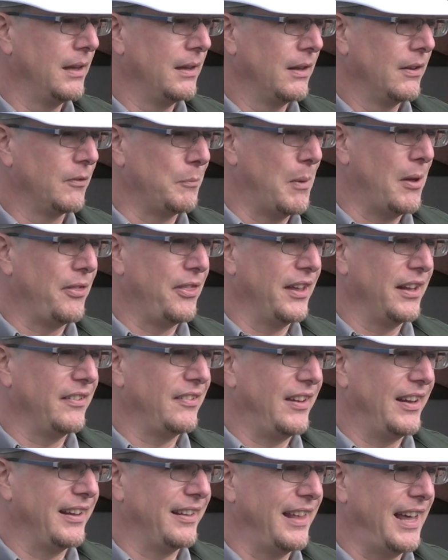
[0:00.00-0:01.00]
Small things
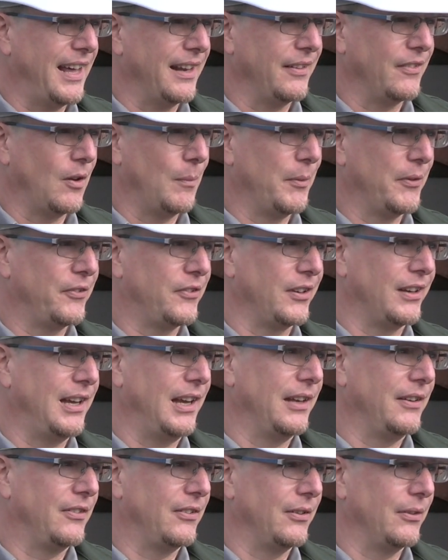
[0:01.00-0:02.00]
like that. It's almost
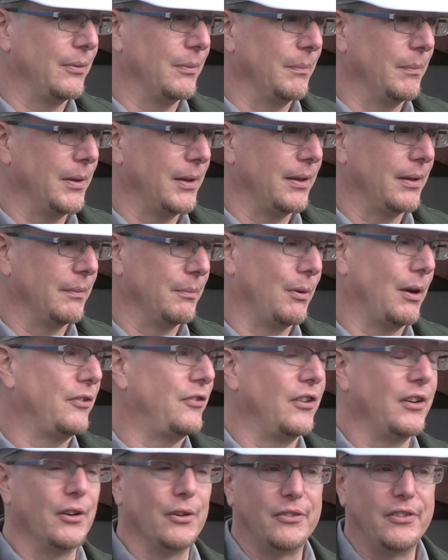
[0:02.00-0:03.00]
akin to
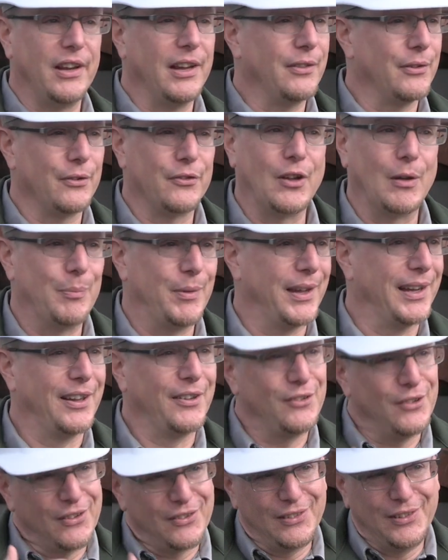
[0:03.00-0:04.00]
brushing your teeth or something.
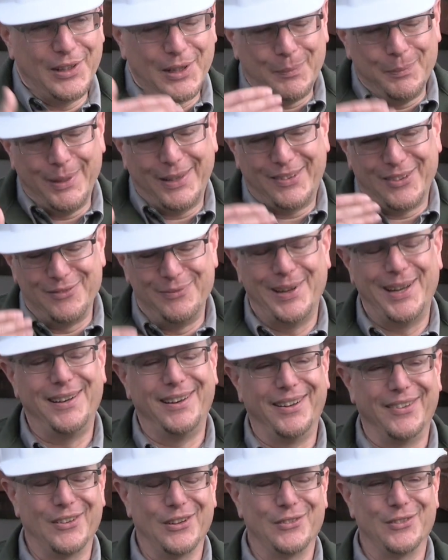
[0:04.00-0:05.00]
It's just little bits of
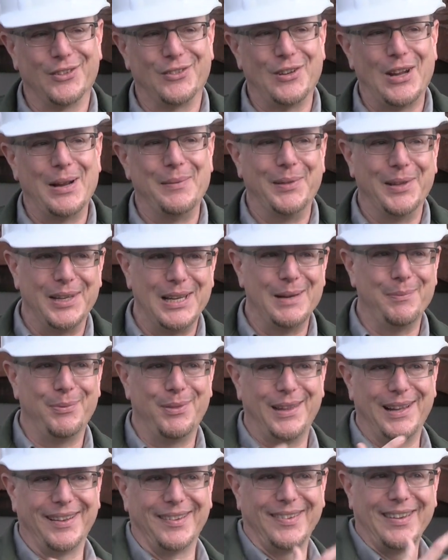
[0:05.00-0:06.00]
maintenance over time to keep
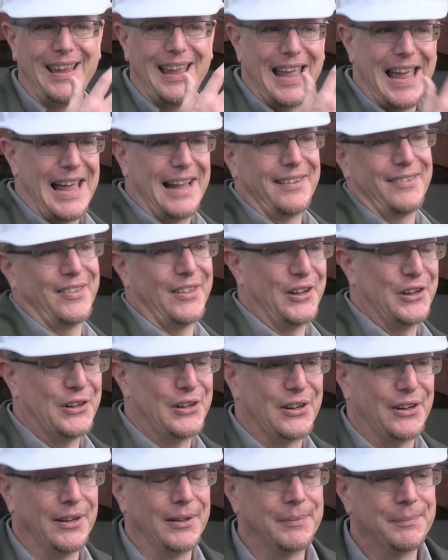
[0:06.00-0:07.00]
things as they
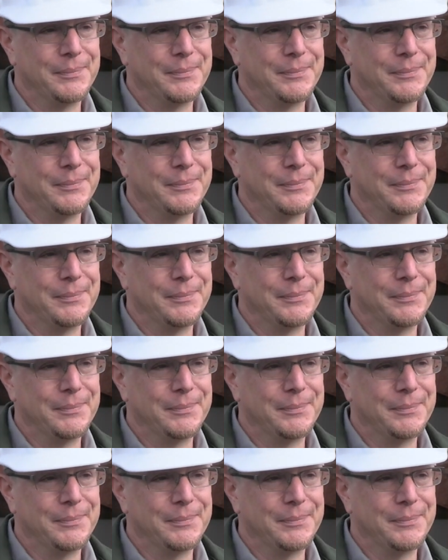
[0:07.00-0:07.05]
are.